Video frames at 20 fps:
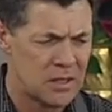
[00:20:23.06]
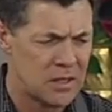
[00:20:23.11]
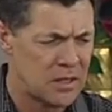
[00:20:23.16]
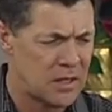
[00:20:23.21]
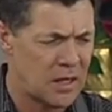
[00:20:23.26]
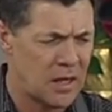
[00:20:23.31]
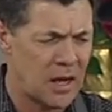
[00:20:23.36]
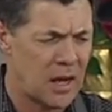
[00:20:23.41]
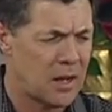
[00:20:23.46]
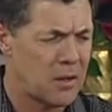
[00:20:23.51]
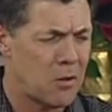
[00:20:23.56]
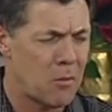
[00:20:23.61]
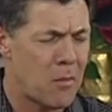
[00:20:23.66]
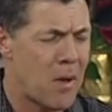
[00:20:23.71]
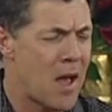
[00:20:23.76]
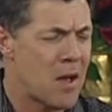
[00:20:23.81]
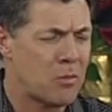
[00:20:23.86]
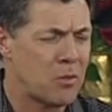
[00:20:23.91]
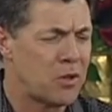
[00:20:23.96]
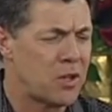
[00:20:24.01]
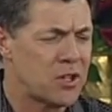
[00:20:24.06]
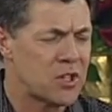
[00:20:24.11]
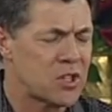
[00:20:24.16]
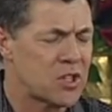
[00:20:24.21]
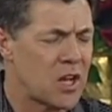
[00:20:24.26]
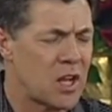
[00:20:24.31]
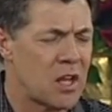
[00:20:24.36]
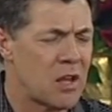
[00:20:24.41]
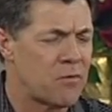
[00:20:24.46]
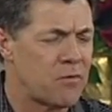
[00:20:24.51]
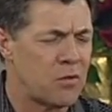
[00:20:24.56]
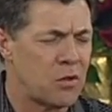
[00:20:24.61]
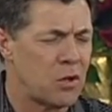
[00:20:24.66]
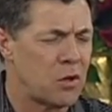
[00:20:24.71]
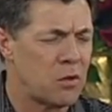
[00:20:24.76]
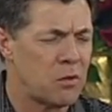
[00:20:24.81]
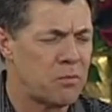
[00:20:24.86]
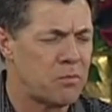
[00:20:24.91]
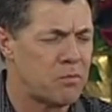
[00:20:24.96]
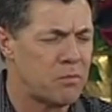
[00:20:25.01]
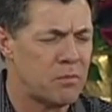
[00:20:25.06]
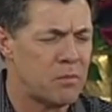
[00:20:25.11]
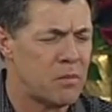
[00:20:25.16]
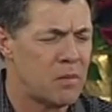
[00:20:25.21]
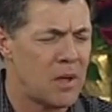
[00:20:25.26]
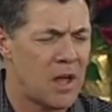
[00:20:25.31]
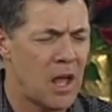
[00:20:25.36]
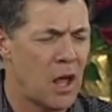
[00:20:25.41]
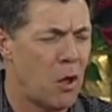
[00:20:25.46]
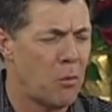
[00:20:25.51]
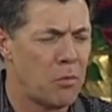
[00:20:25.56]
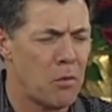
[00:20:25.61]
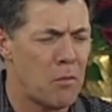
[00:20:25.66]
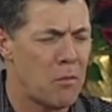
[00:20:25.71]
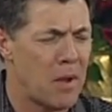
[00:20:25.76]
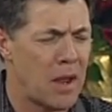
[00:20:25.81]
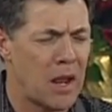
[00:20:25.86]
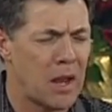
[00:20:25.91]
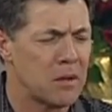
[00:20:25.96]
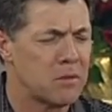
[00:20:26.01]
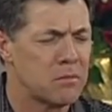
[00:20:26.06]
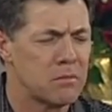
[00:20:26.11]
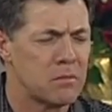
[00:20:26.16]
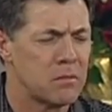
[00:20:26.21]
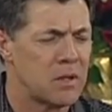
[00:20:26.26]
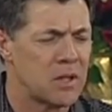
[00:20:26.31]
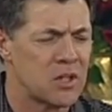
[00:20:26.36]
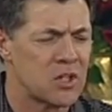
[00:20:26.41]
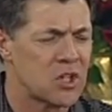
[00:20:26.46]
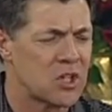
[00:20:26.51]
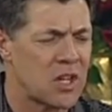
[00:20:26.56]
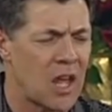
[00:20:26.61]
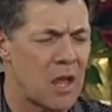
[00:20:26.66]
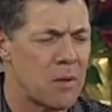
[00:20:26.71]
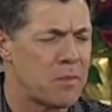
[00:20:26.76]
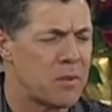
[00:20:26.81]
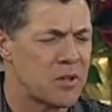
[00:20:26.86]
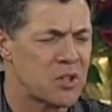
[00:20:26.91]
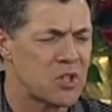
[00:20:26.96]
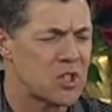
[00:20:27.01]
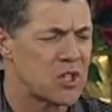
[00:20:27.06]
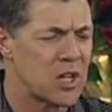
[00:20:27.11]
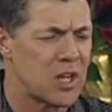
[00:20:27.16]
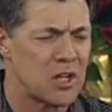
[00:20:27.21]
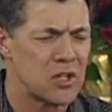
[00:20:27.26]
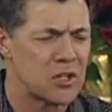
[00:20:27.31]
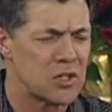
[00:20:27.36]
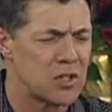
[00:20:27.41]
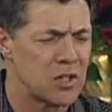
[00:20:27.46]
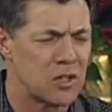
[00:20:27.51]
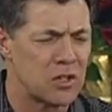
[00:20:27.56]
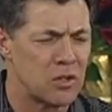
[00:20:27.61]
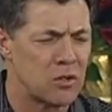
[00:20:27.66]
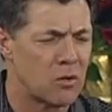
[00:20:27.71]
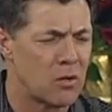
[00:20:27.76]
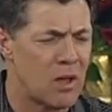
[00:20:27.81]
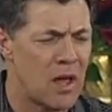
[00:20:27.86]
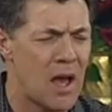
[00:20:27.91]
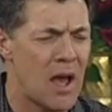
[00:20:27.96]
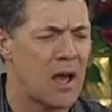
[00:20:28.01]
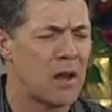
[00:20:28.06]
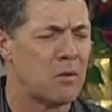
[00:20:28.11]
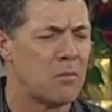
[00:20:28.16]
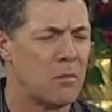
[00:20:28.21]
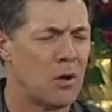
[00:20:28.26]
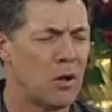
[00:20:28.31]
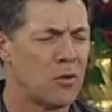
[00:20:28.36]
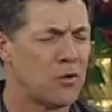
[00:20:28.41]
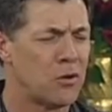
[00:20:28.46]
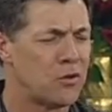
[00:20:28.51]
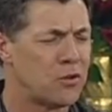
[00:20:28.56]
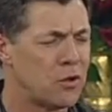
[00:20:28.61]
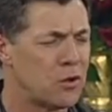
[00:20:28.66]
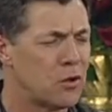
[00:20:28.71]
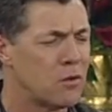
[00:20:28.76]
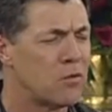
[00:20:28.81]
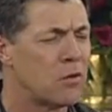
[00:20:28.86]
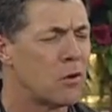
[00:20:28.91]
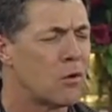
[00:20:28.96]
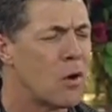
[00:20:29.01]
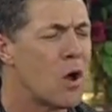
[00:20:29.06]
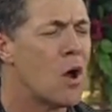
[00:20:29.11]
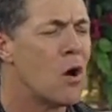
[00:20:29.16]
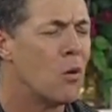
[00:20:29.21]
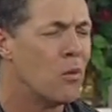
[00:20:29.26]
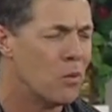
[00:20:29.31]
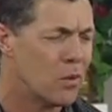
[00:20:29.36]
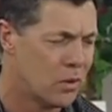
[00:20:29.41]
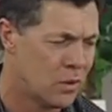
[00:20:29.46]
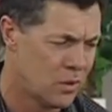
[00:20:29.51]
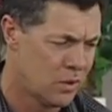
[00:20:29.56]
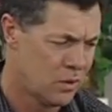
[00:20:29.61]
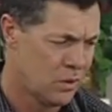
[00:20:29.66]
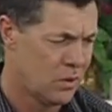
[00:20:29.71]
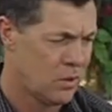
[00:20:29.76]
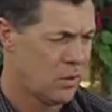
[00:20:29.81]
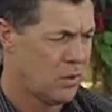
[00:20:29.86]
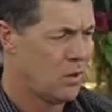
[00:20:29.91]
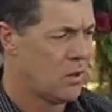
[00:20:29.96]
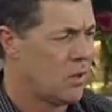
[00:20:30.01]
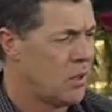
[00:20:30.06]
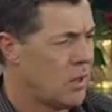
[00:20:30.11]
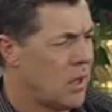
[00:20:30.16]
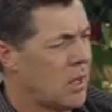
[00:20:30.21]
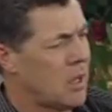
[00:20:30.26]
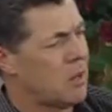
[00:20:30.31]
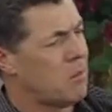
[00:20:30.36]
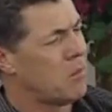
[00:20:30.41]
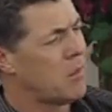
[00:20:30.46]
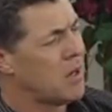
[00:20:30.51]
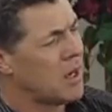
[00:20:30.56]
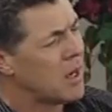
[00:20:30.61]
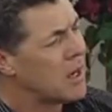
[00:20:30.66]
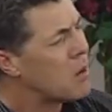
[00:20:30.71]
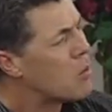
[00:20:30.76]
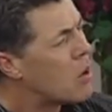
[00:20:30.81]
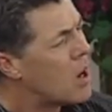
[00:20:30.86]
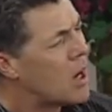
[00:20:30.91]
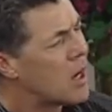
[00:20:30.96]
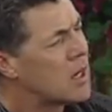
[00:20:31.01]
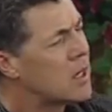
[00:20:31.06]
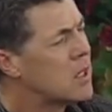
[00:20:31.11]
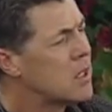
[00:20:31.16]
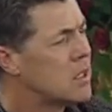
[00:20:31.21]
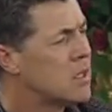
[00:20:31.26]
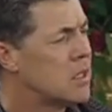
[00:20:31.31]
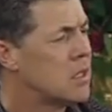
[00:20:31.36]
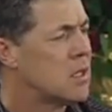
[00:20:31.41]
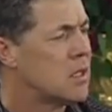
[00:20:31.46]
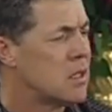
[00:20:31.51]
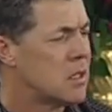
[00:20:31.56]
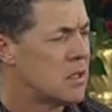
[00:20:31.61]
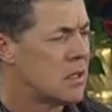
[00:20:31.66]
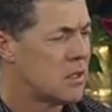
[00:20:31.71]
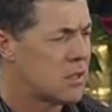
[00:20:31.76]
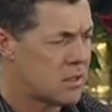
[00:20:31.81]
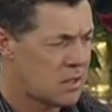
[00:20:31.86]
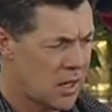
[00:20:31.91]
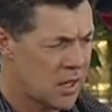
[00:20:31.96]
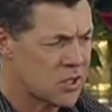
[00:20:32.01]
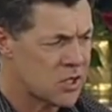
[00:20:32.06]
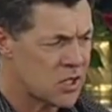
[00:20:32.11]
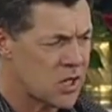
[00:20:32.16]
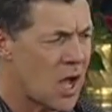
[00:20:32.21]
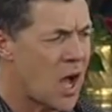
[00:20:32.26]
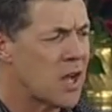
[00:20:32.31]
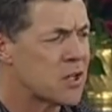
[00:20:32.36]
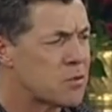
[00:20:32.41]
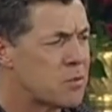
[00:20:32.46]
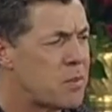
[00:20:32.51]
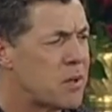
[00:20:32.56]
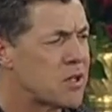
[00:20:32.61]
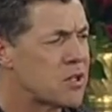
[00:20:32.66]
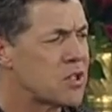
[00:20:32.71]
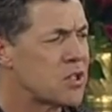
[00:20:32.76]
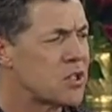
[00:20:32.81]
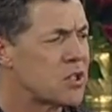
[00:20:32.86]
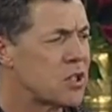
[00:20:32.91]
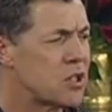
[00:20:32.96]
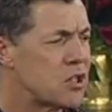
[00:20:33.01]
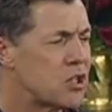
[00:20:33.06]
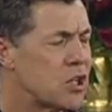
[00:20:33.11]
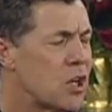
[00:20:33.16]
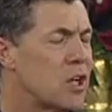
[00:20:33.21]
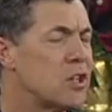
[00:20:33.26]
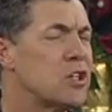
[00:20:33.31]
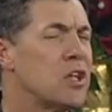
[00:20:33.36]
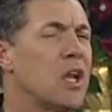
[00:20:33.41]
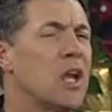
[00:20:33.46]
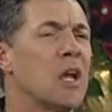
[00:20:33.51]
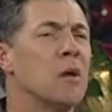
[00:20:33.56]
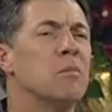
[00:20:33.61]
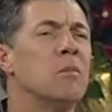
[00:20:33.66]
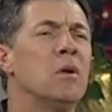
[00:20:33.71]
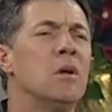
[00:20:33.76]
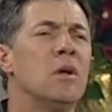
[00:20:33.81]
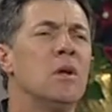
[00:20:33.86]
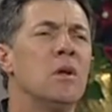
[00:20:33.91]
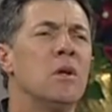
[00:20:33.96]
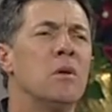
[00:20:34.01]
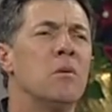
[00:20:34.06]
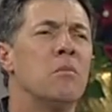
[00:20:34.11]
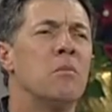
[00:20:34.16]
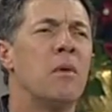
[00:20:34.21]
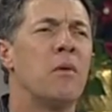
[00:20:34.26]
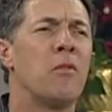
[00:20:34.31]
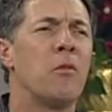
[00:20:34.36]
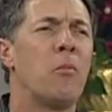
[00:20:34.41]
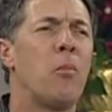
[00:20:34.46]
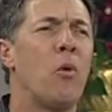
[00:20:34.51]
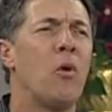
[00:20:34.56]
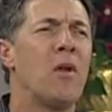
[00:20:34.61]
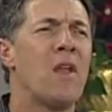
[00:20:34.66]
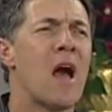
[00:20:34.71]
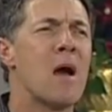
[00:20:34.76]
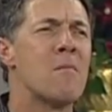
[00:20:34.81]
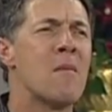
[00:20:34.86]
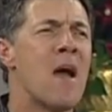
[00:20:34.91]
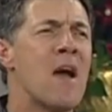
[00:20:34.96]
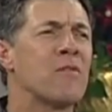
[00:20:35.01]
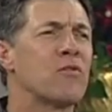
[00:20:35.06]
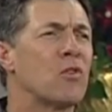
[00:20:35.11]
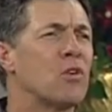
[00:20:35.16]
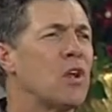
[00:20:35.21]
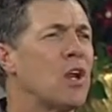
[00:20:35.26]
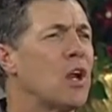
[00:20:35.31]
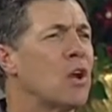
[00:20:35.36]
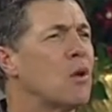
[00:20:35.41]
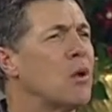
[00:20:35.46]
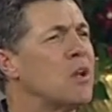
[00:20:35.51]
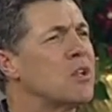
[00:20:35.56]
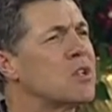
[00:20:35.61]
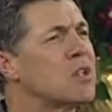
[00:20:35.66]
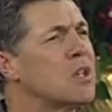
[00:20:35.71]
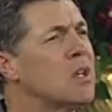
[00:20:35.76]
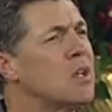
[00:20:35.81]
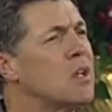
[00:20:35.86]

And, and the Bible does say if you help a man escape his sins, then you'll hide a multitude of your own. And, but anyway, that's God's business to judge him. But the point I'm after here is